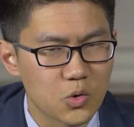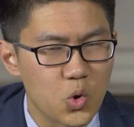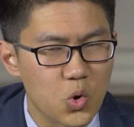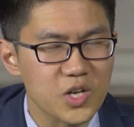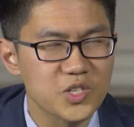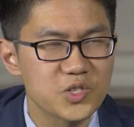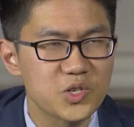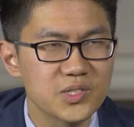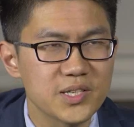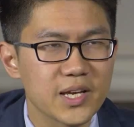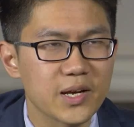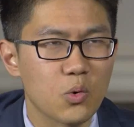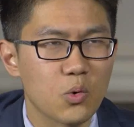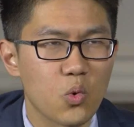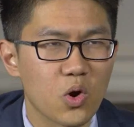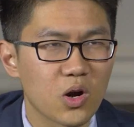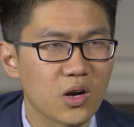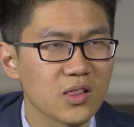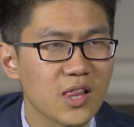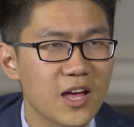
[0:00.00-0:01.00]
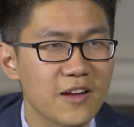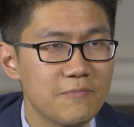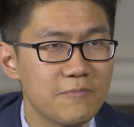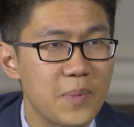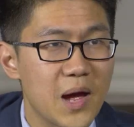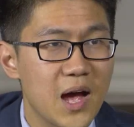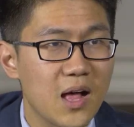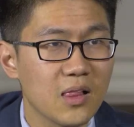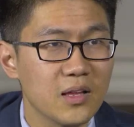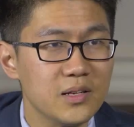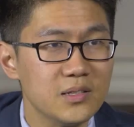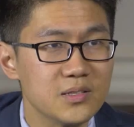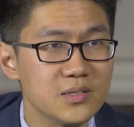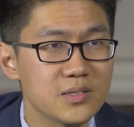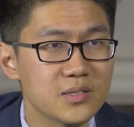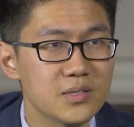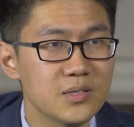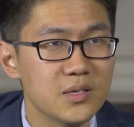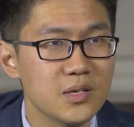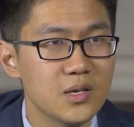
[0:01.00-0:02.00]
questions like work-life
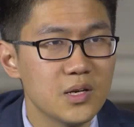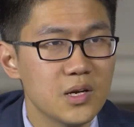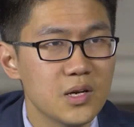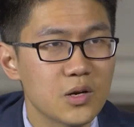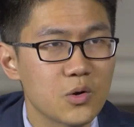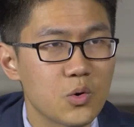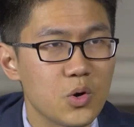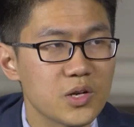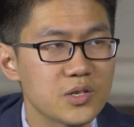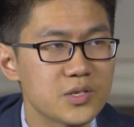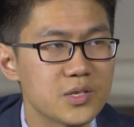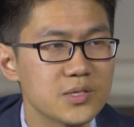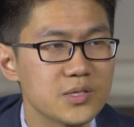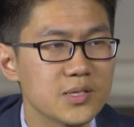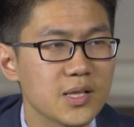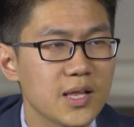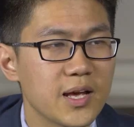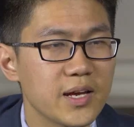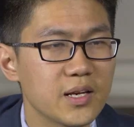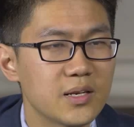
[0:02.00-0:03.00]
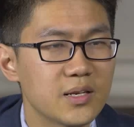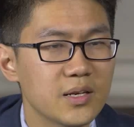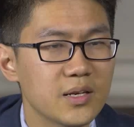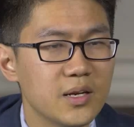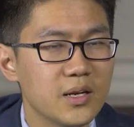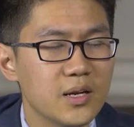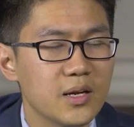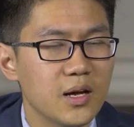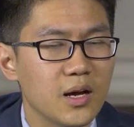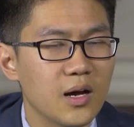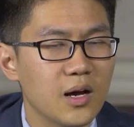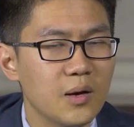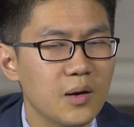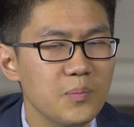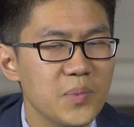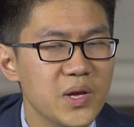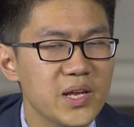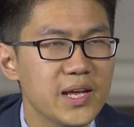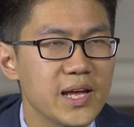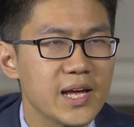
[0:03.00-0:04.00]
balance, questions like
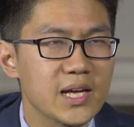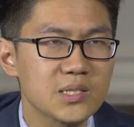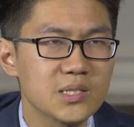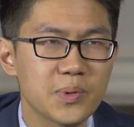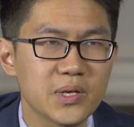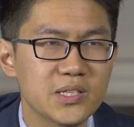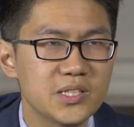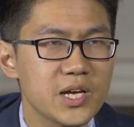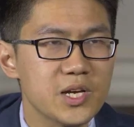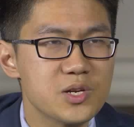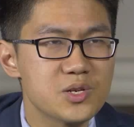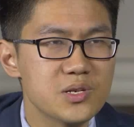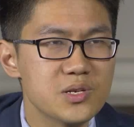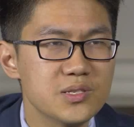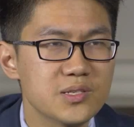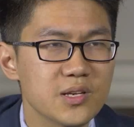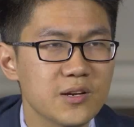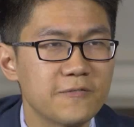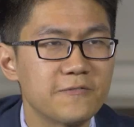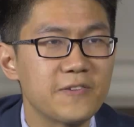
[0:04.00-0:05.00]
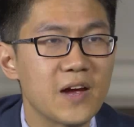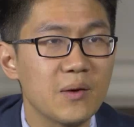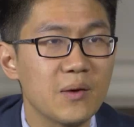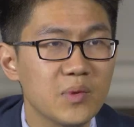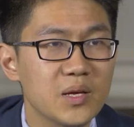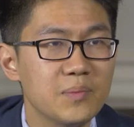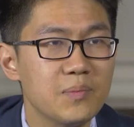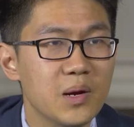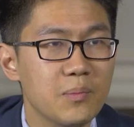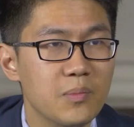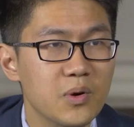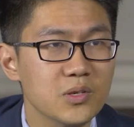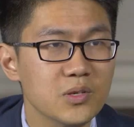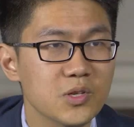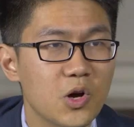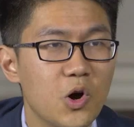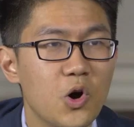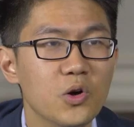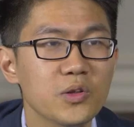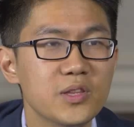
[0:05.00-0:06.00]
meeting expectations of family members,
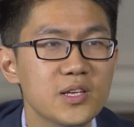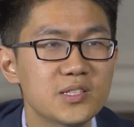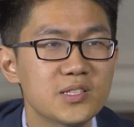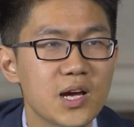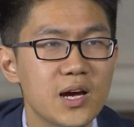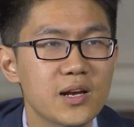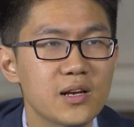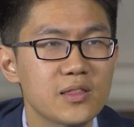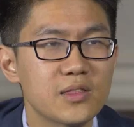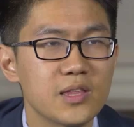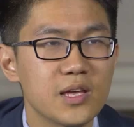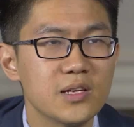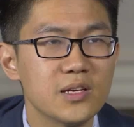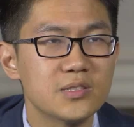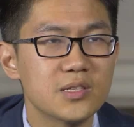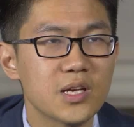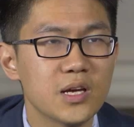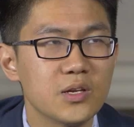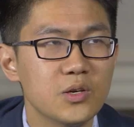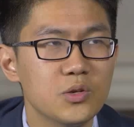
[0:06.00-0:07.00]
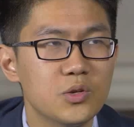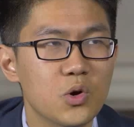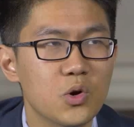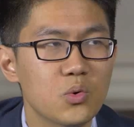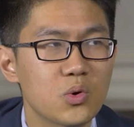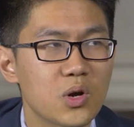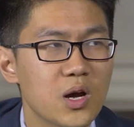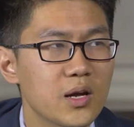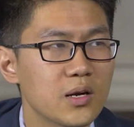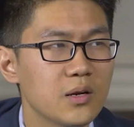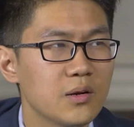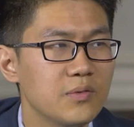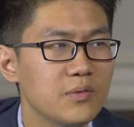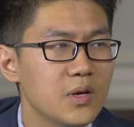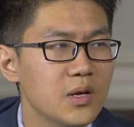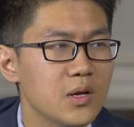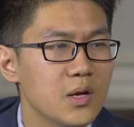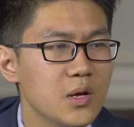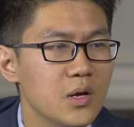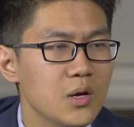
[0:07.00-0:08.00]
all these kind of things that you don't kind of
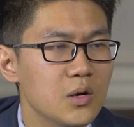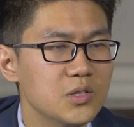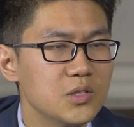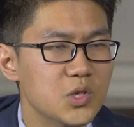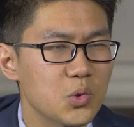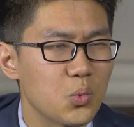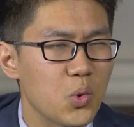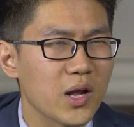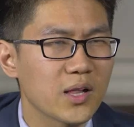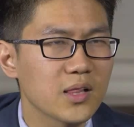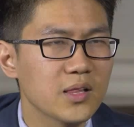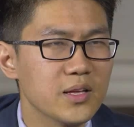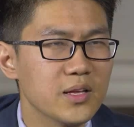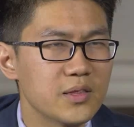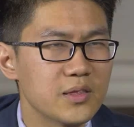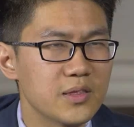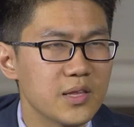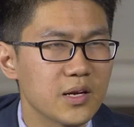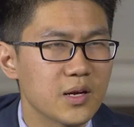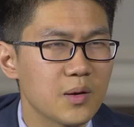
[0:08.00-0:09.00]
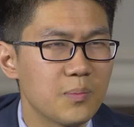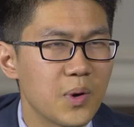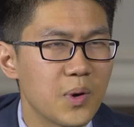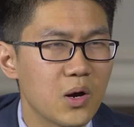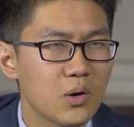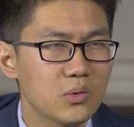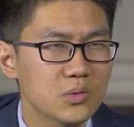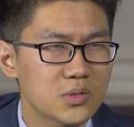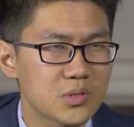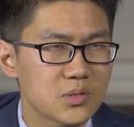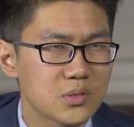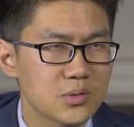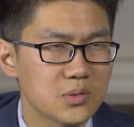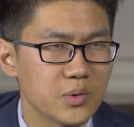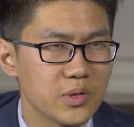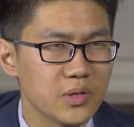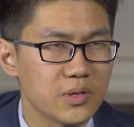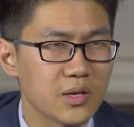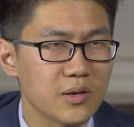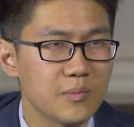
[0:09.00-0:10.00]
directly think about
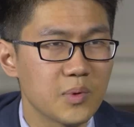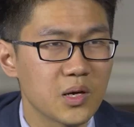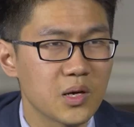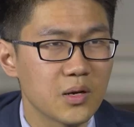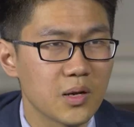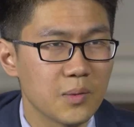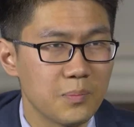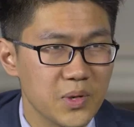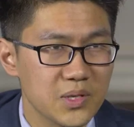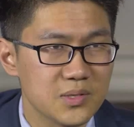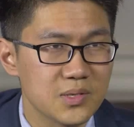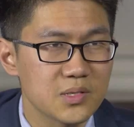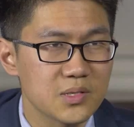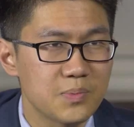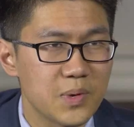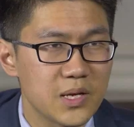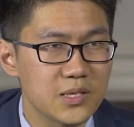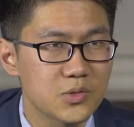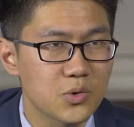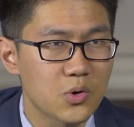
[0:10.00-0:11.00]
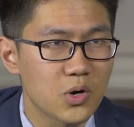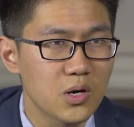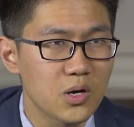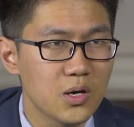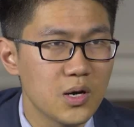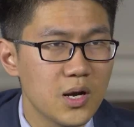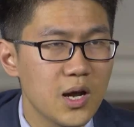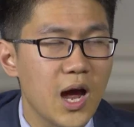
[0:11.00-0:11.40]
when you think about a business mentor.